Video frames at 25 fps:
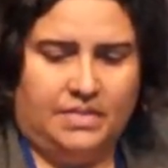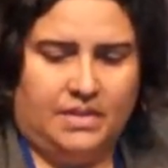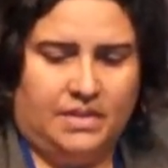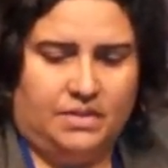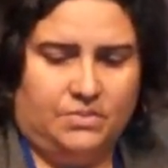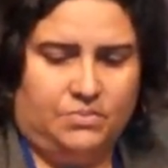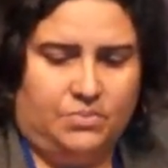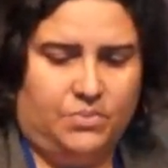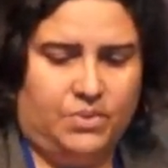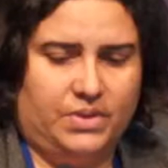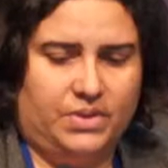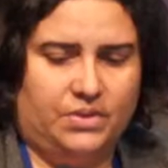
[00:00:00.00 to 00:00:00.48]

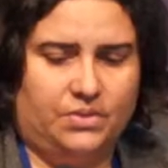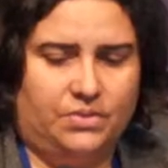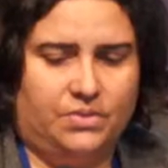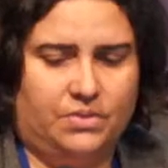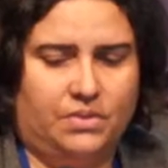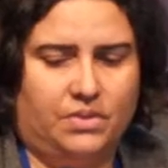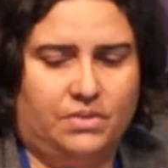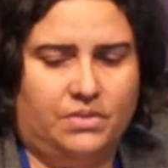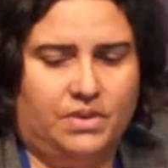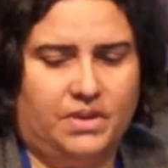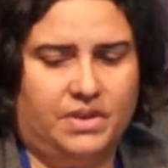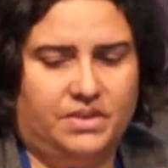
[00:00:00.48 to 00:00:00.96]
that we're not
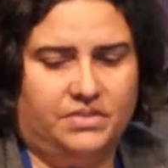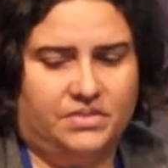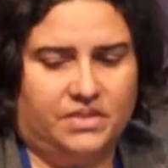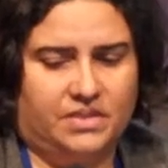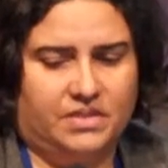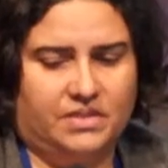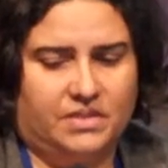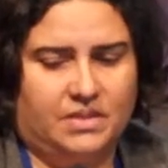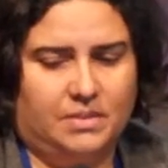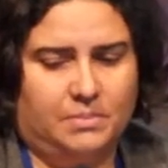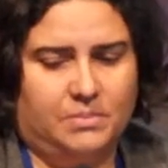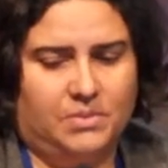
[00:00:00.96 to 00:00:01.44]
only
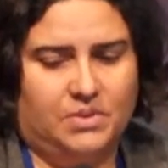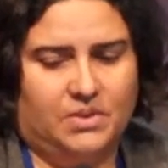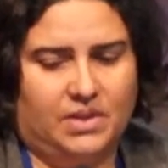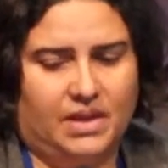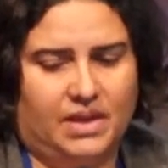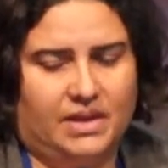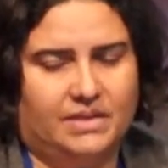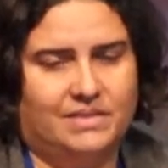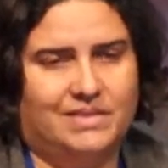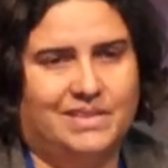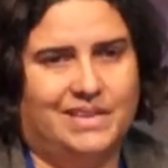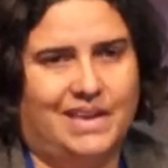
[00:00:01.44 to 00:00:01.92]
just
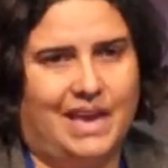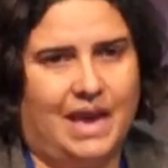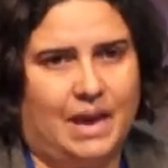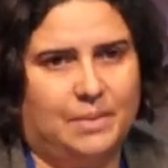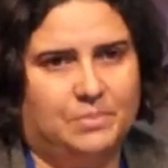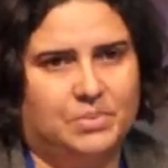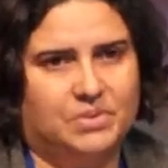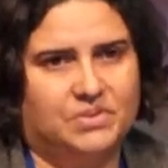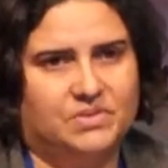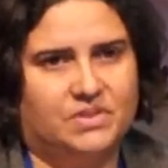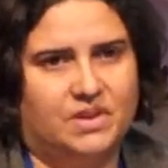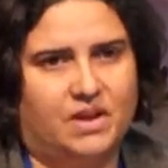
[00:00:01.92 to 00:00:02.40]
stimulating
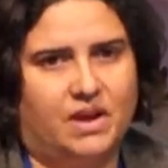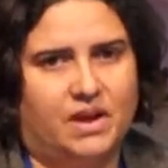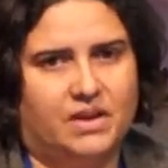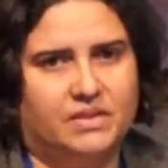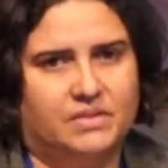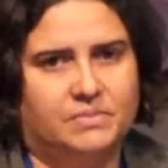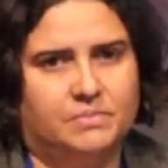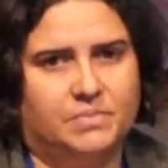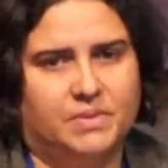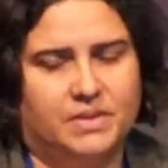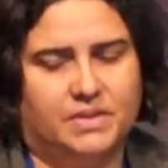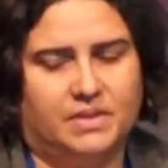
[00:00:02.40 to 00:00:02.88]

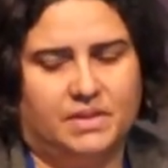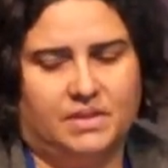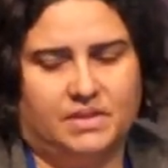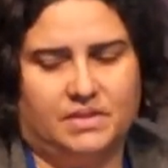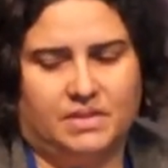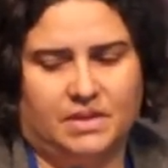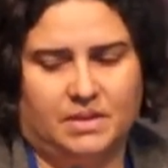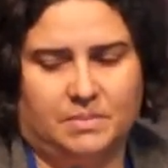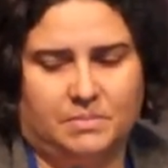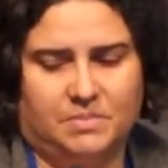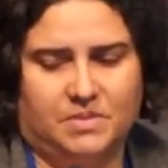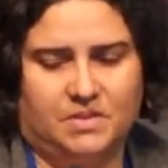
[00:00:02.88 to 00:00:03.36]
appetite, but there
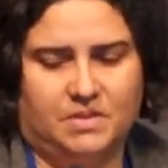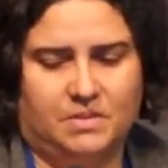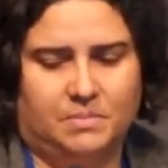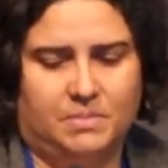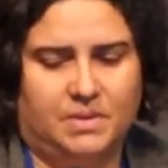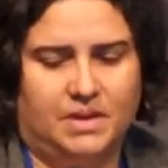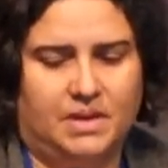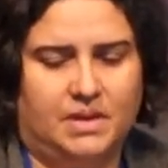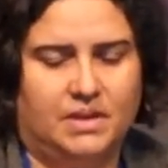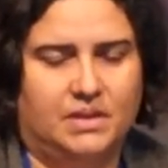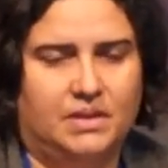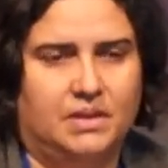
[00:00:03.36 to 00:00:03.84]
seems to
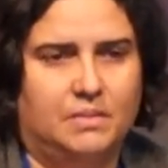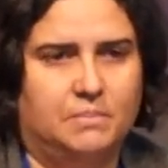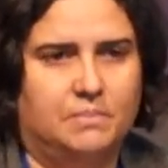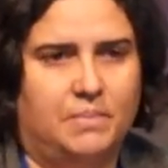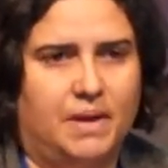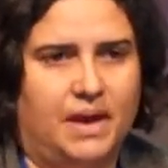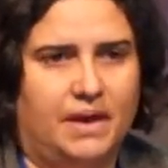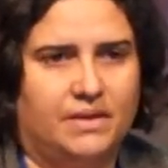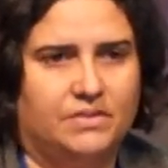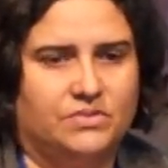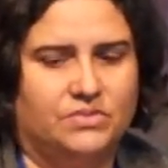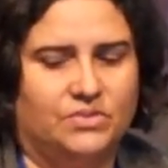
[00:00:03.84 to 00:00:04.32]
be an
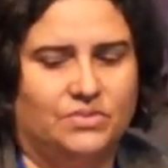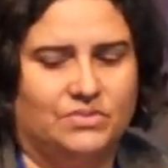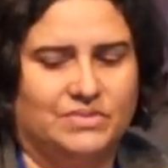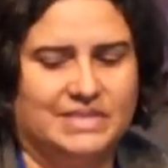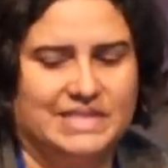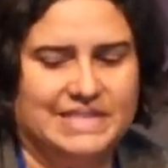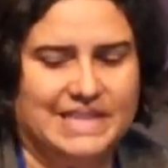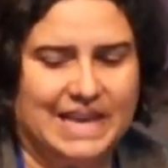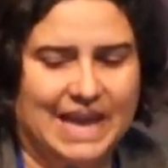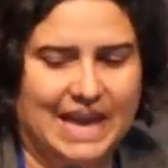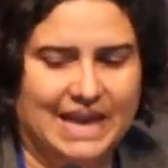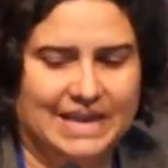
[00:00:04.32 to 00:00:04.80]
impact on
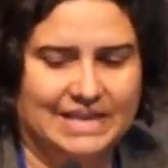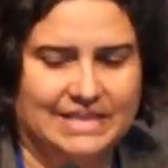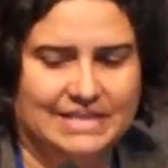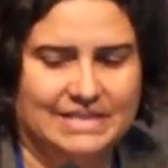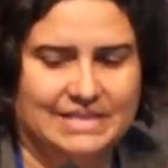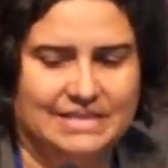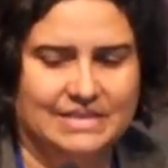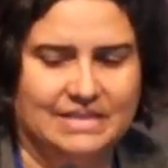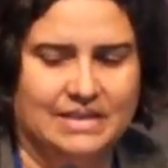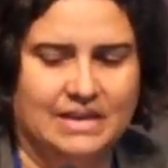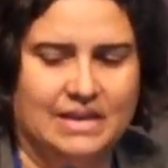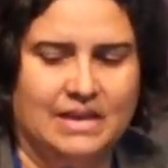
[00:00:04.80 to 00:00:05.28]

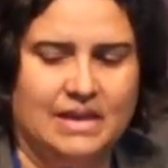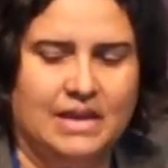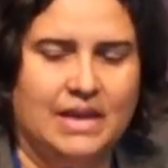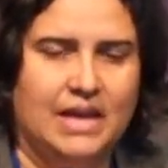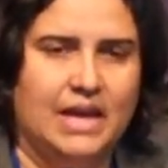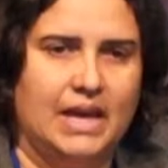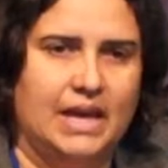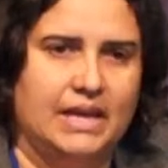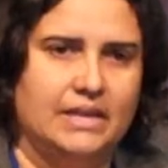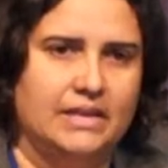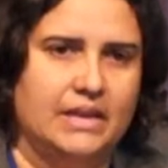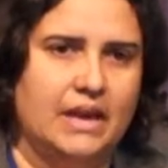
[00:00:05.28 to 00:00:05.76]
taste
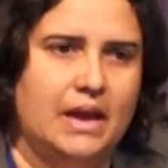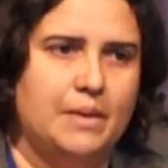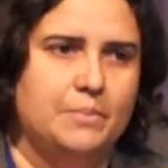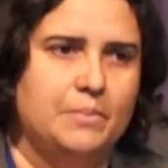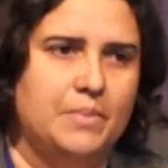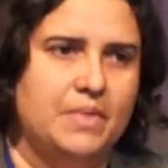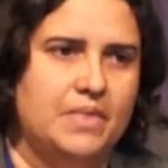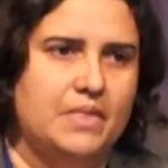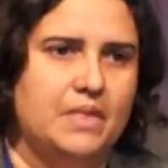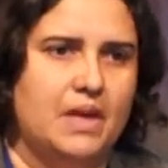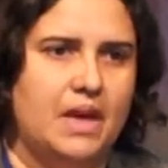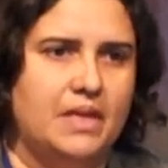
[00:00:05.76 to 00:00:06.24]

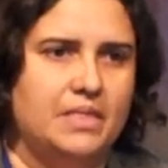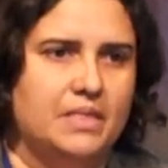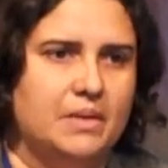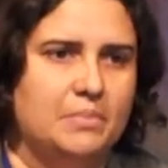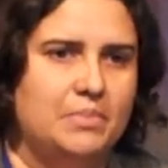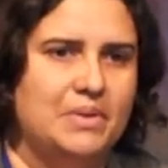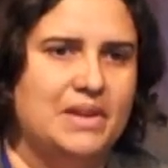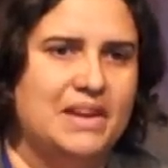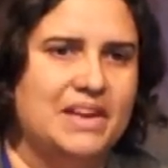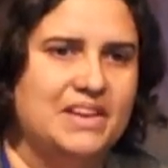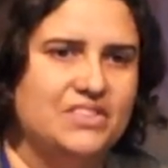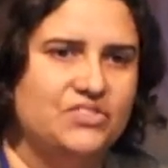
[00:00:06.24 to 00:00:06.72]
and the
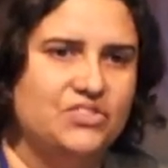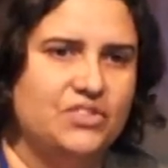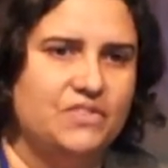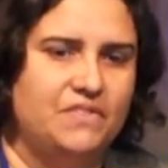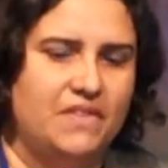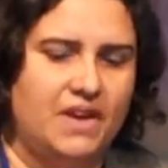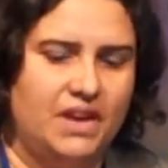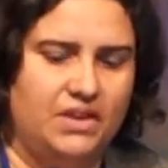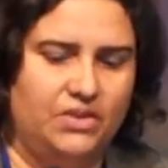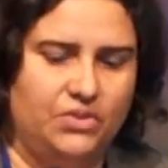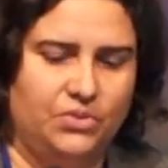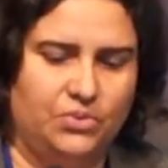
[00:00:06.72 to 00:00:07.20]
pleasure
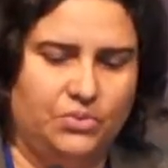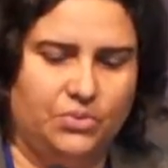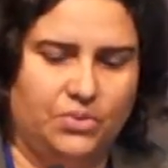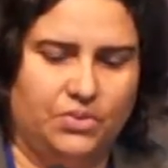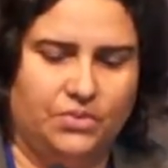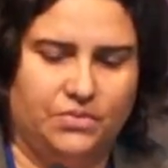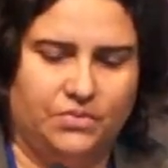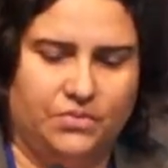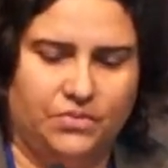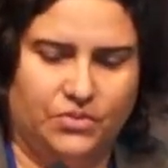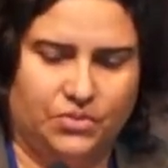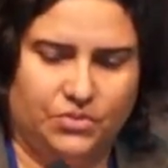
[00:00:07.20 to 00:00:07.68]
value
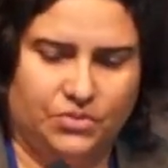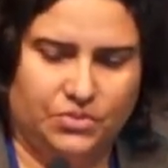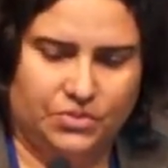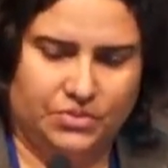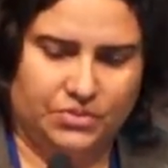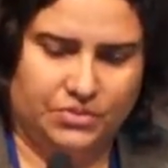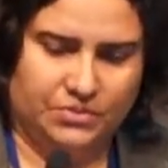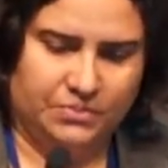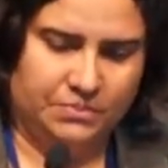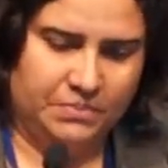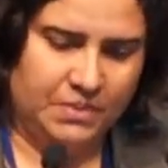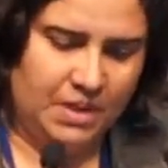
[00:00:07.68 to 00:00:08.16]
of
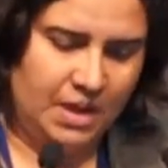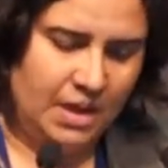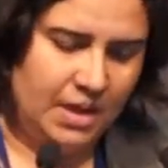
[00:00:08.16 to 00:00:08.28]
food.